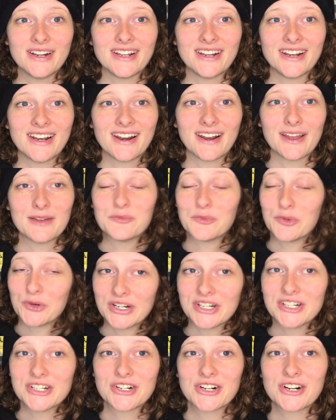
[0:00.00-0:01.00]
it. And I'm
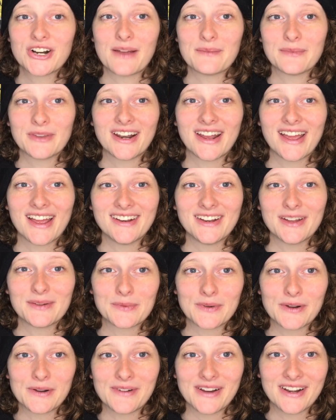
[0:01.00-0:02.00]
pretty sure I'm going to end
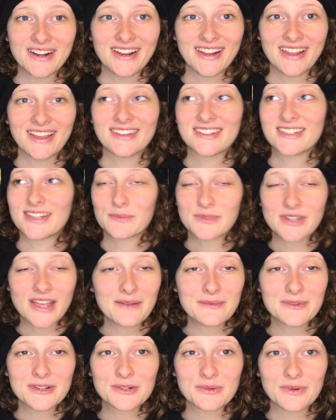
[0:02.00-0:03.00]
up rereading it
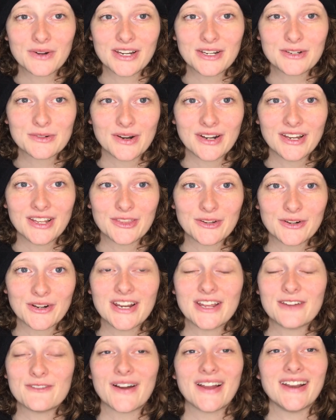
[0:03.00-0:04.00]
sometime in
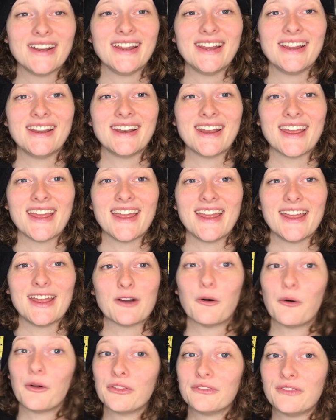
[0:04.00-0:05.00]
2023 if I need a
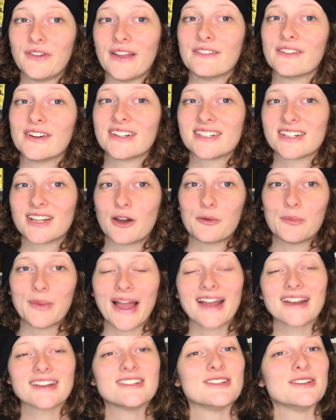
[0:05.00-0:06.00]
old favorite to go
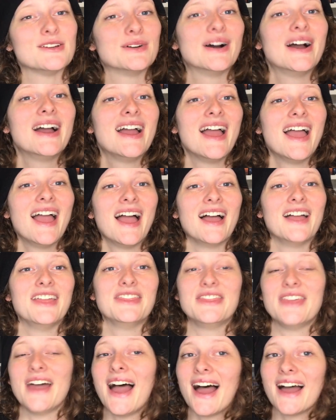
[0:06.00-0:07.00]
back to.
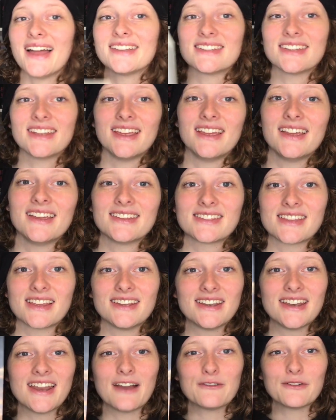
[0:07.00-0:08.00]
And that is
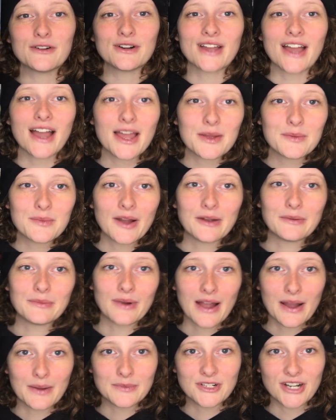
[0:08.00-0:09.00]
Never Die by
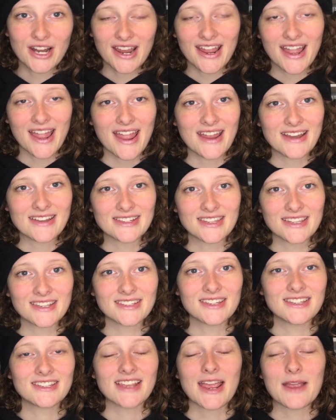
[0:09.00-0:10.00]
Rob J. Hayes.
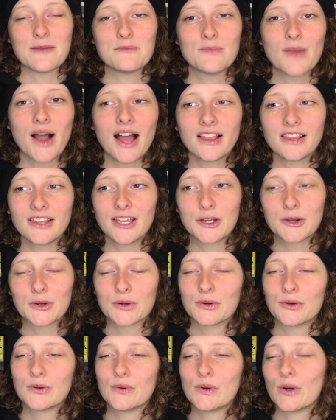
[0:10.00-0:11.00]
This is a Motley
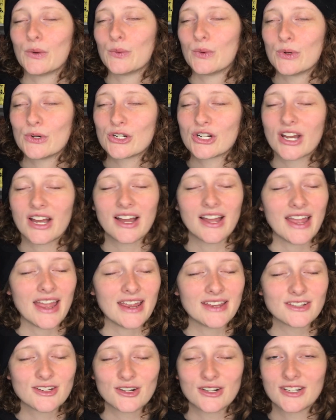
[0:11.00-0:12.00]
Crew, Wuxia,
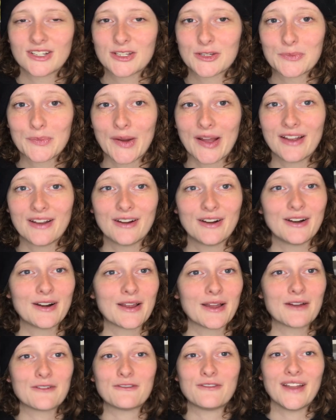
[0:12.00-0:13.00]
Asian
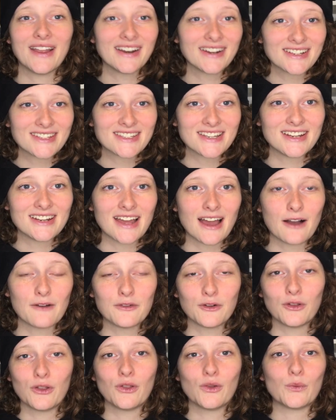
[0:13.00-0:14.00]
inspired fantasy
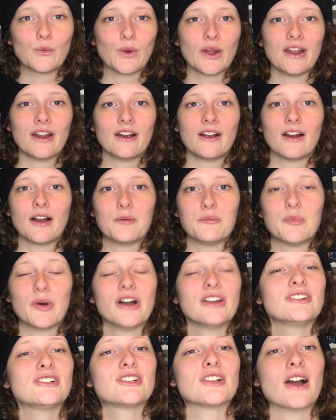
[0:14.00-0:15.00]
novel where a
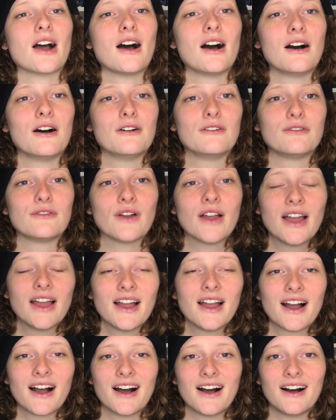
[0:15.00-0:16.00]
bunch of
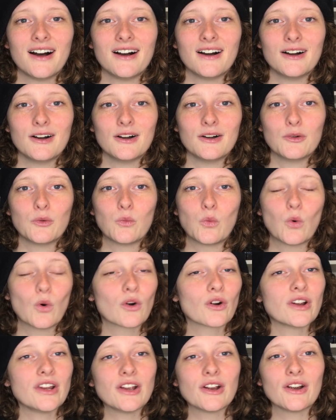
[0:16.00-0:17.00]
uh,
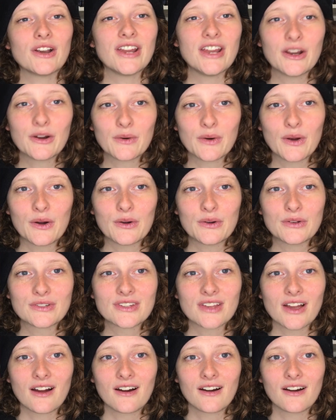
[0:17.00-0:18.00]
warrior
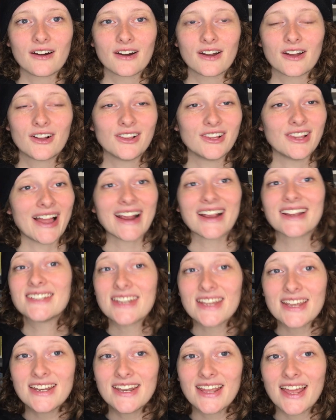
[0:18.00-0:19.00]
heroes are
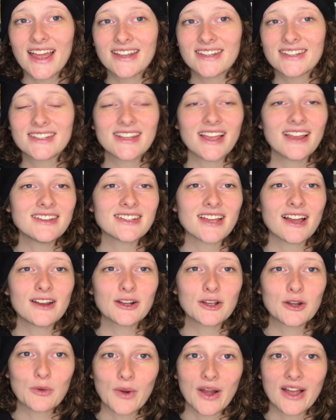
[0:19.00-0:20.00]
collected and sent on
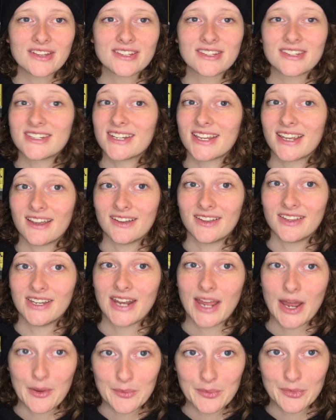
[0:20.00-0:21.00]
a quest to kill
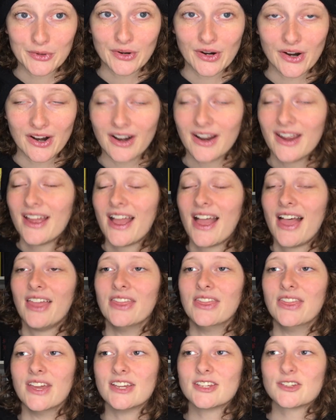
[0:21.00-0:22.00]
an emperor.
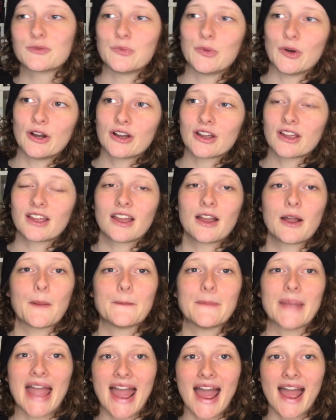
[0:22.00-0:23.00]
This book
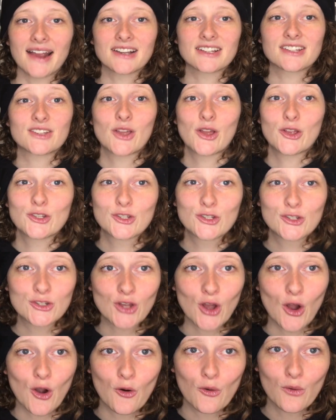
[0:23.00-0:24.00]
packs
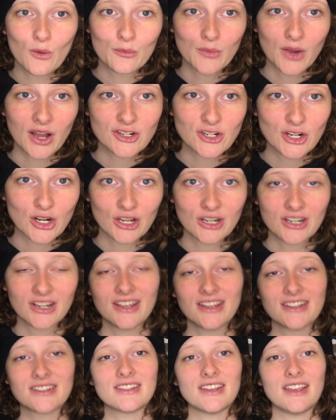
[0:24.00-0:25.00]
so much
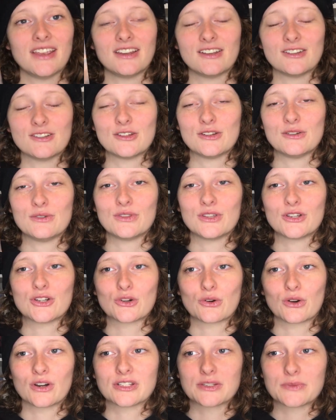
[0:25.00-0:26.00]
goodness into the
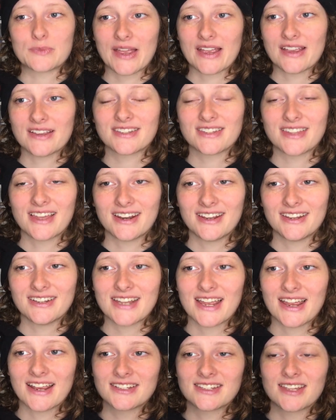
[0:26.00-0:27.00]
short space that it
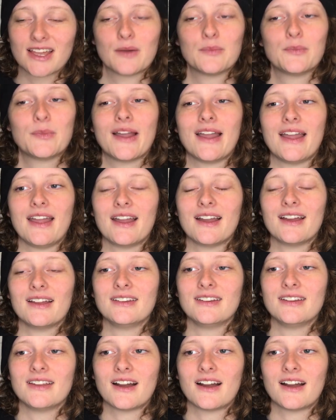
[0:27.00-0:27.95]
takes up and